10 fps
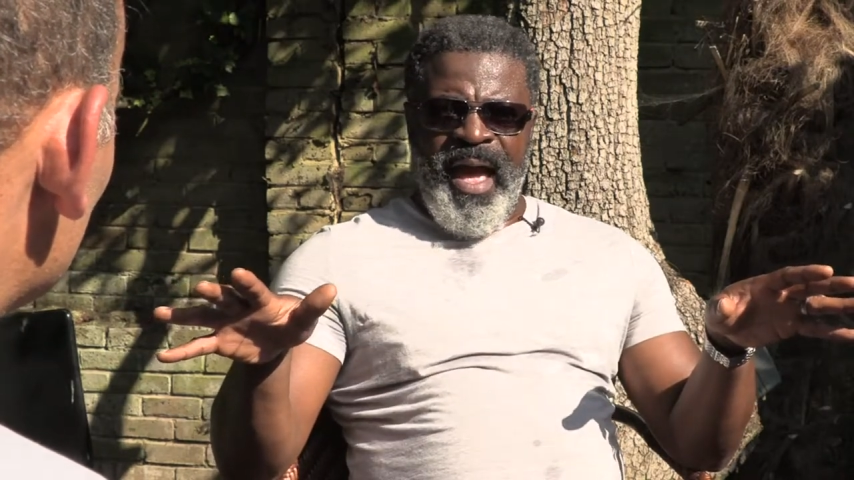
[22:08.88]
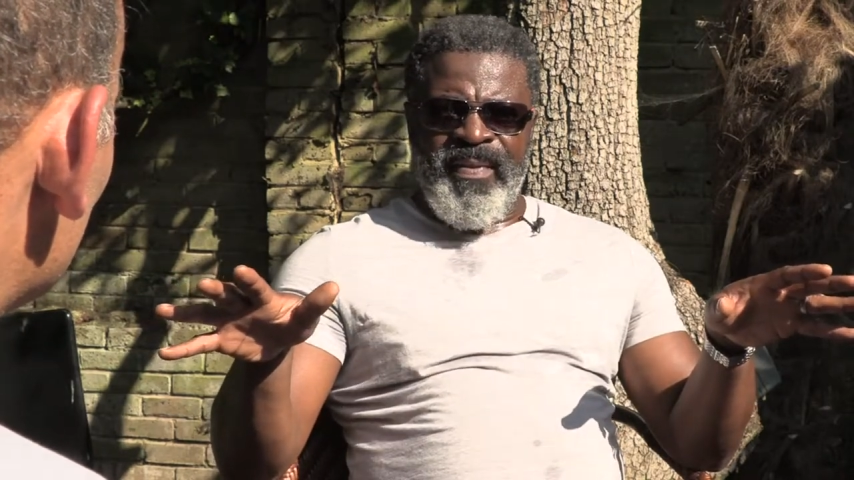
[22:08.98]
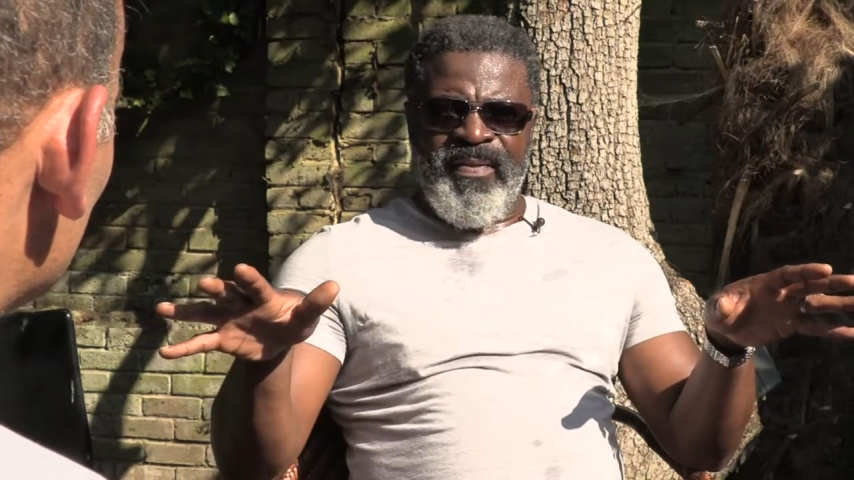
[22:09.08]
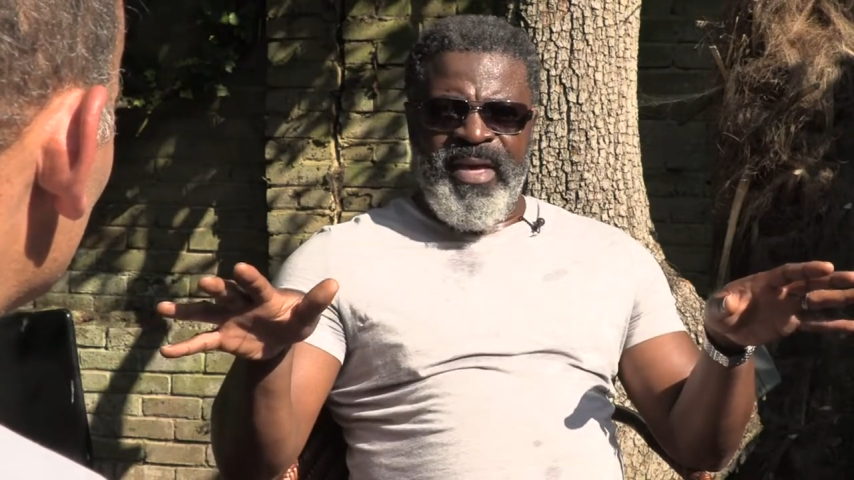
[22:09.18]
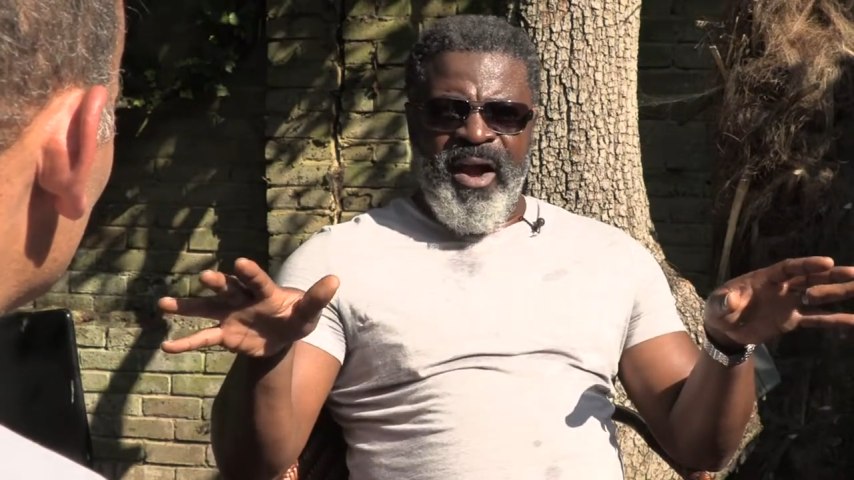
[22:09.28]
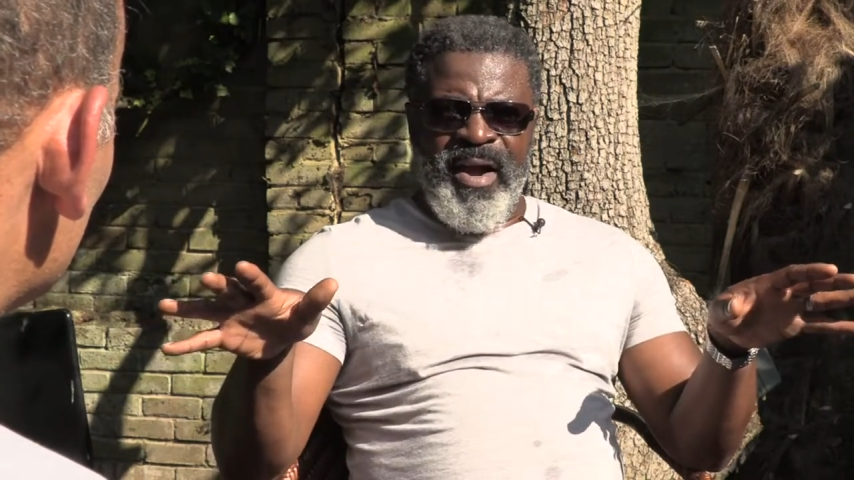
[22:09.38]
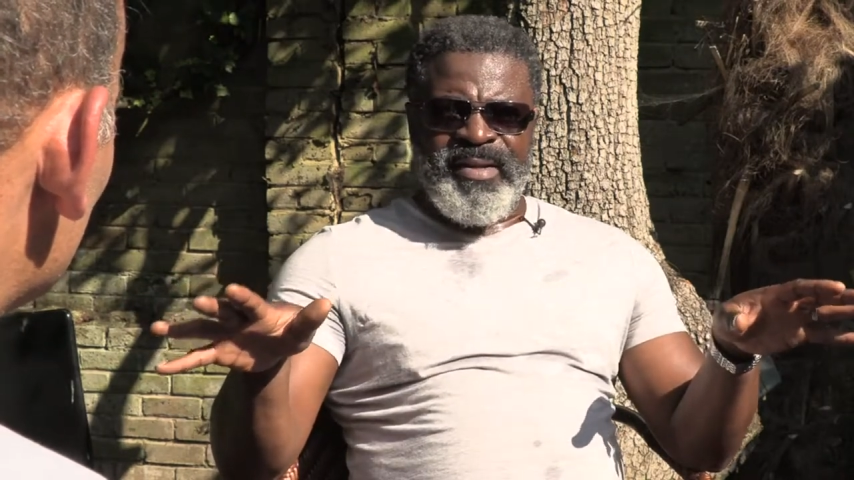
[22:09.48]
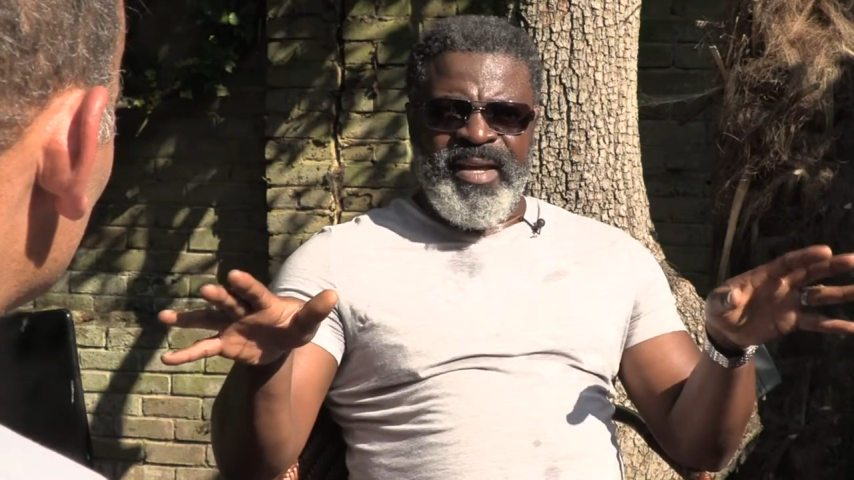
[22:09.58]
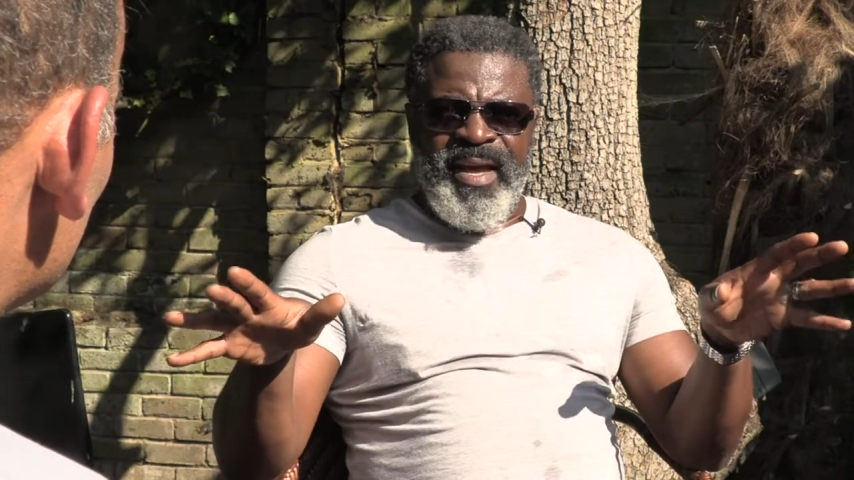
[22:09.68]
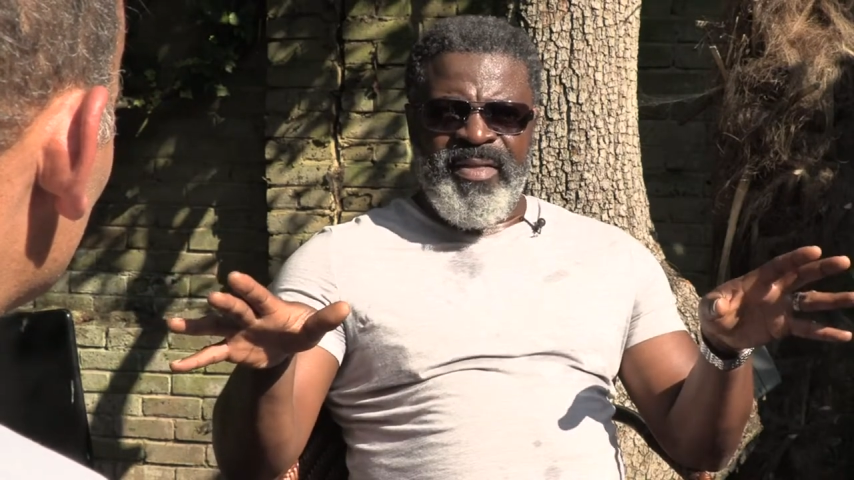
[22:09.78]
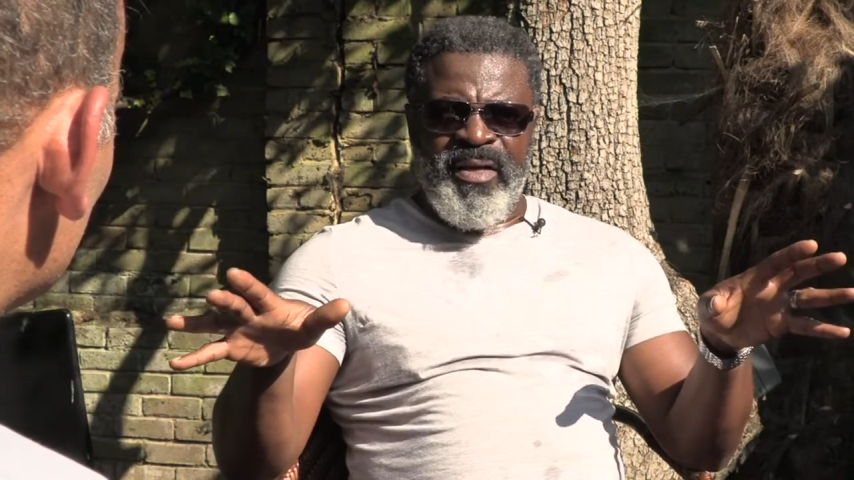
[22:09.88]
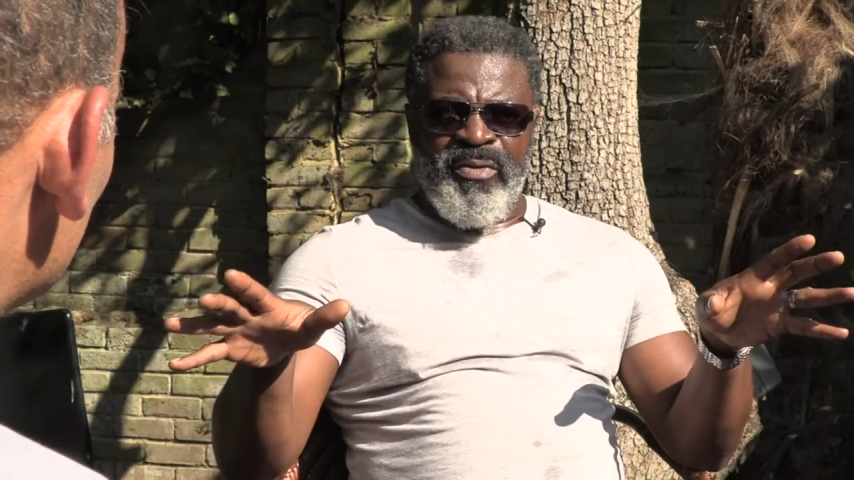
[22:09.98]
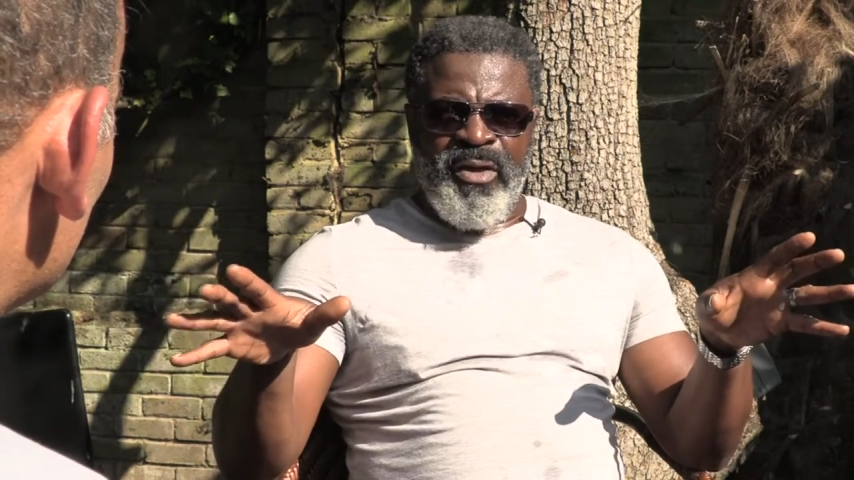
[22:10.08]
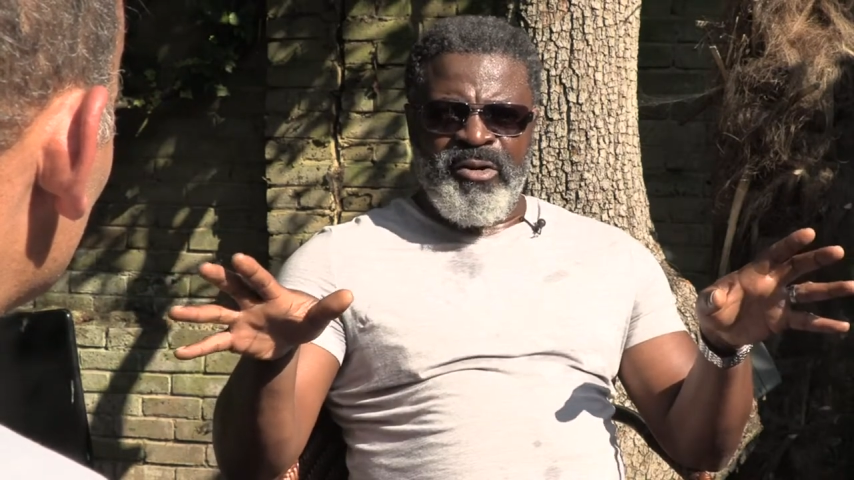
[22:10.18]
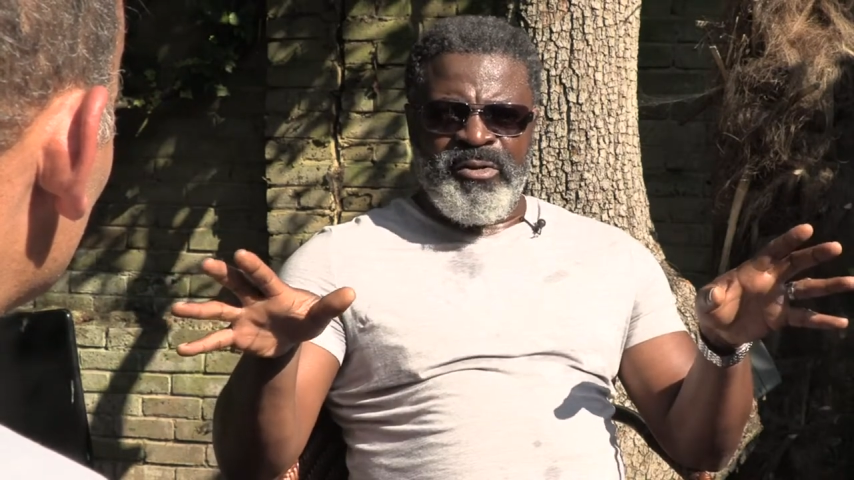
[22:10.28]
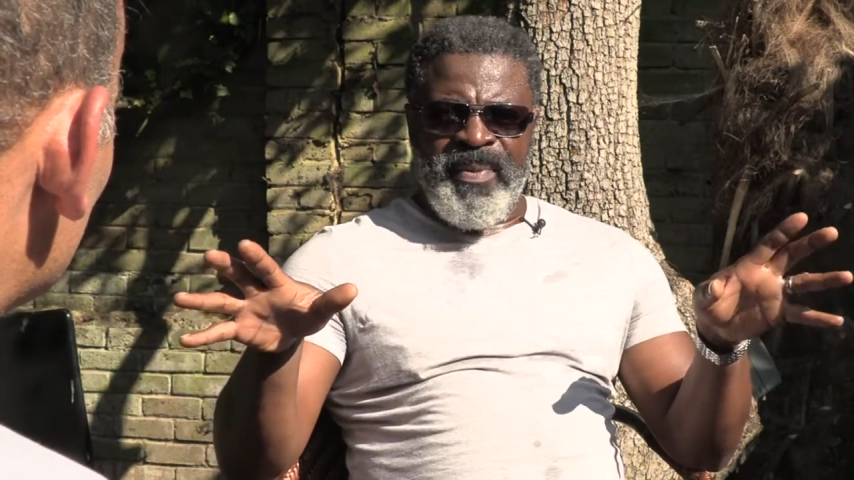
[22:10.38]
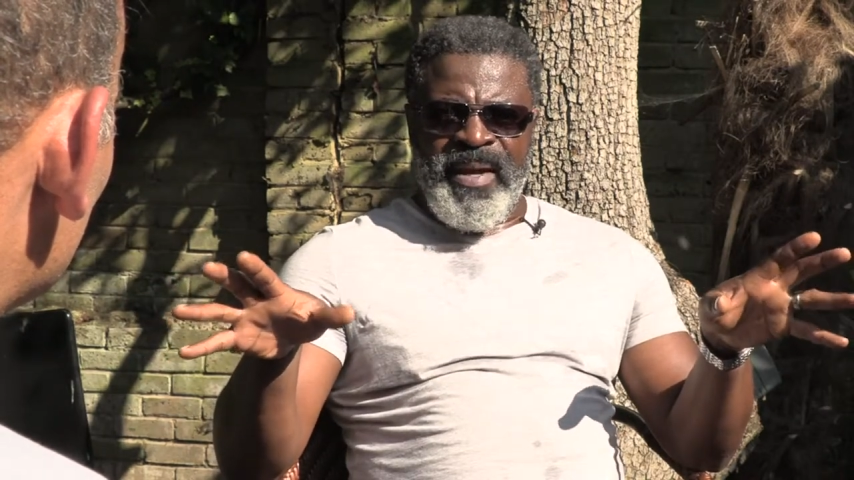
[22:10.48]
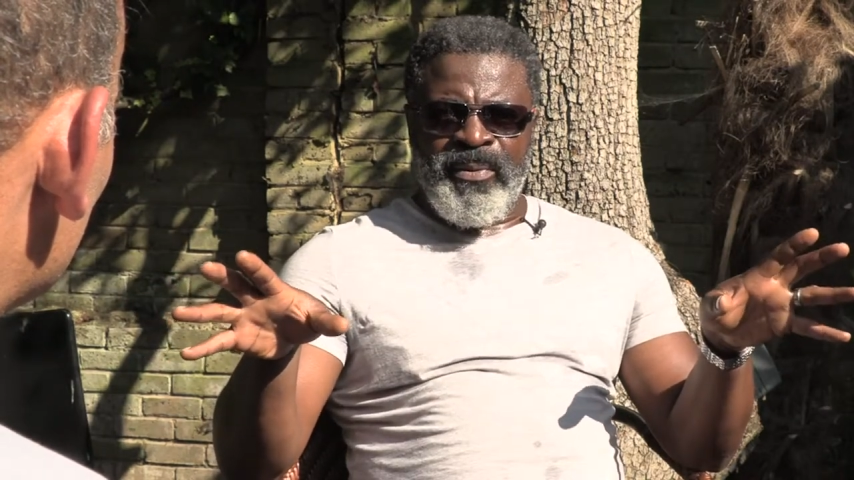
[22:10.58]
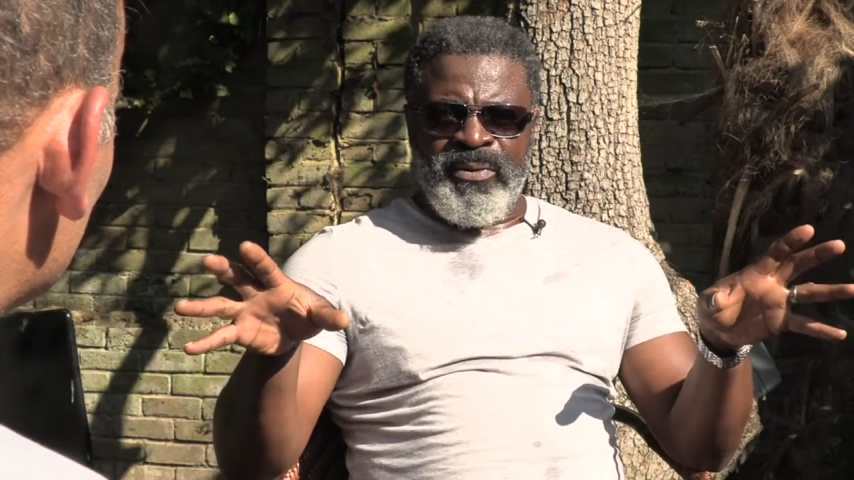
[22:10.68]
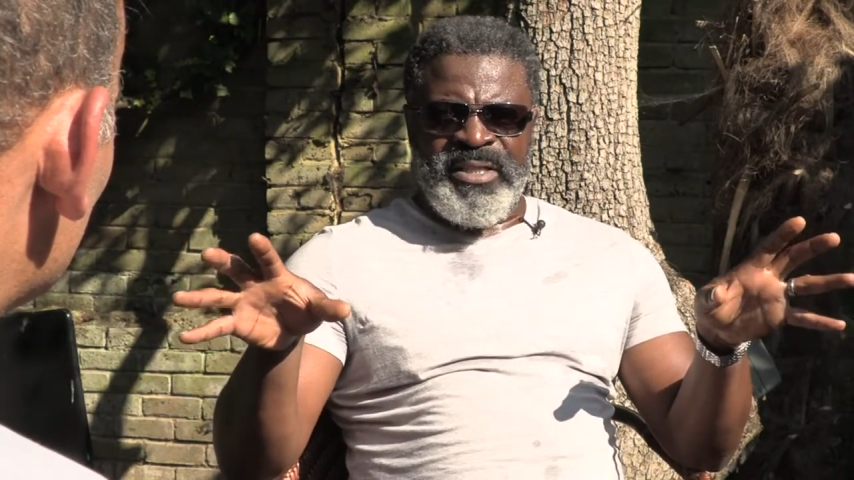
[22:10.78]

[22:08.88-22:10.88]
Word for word: And the idea that those people,